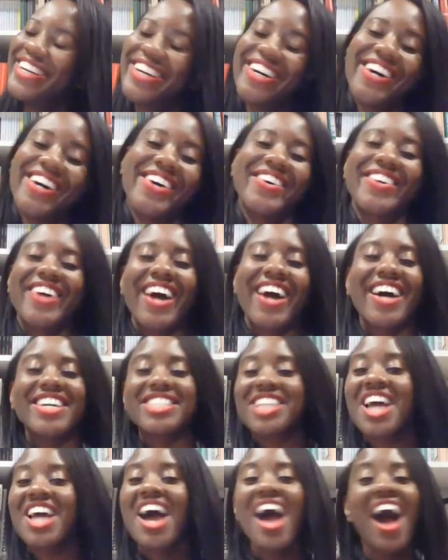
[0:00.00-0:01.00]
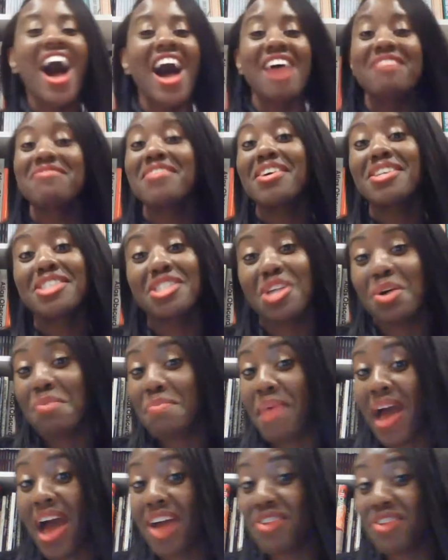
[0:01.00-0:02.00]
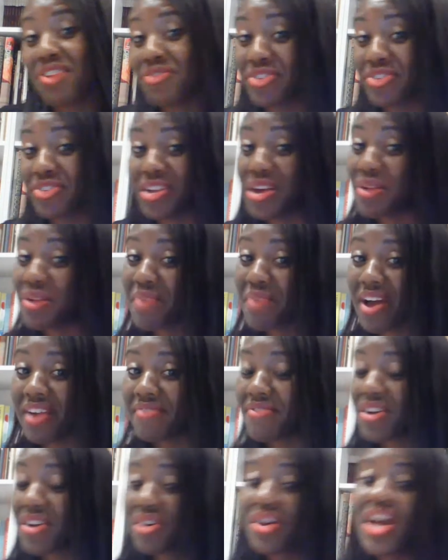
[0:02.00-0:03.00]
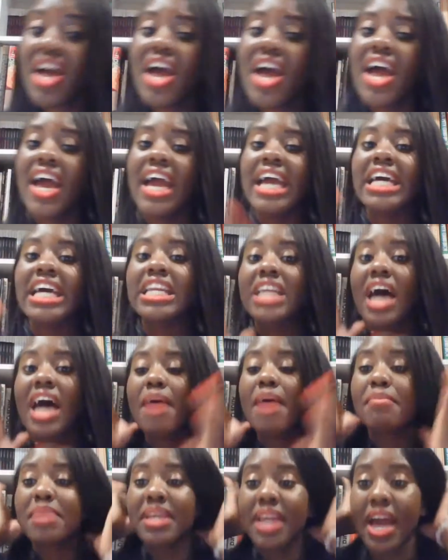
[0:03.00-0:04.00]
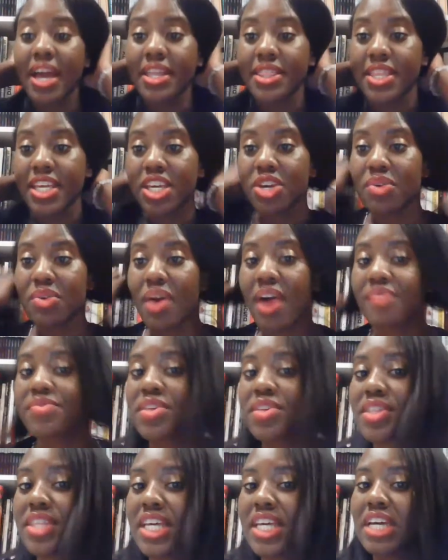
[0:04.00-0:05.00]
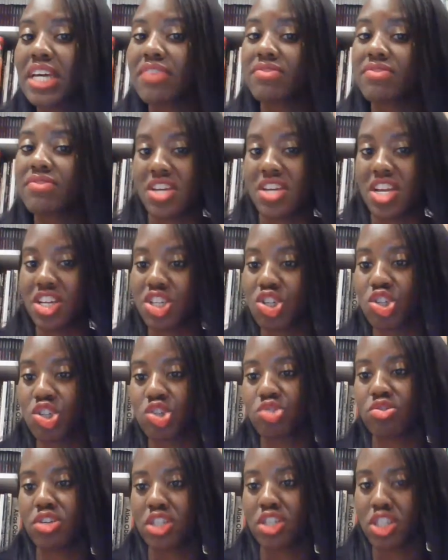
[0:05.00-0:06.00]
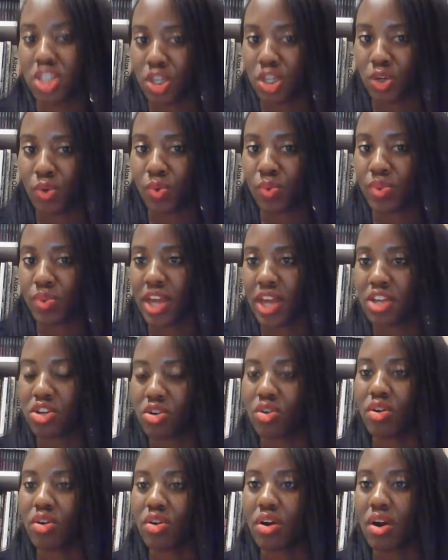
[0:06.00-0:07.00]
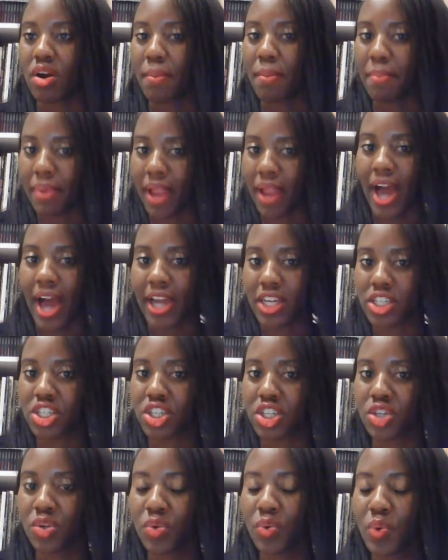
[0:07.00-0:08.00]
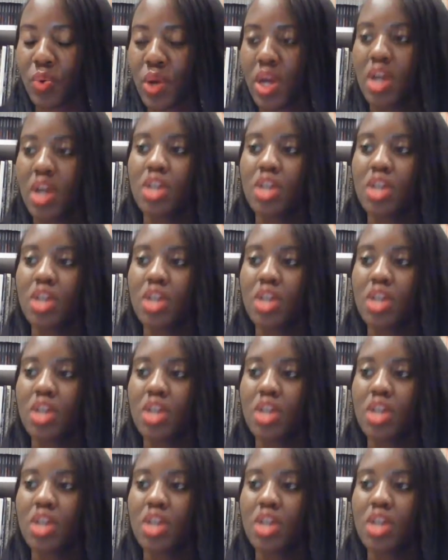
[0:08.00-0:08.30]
Oh gosh, I felt so bad for them. And I mean, I think you have to think of the industry too that you're applying to.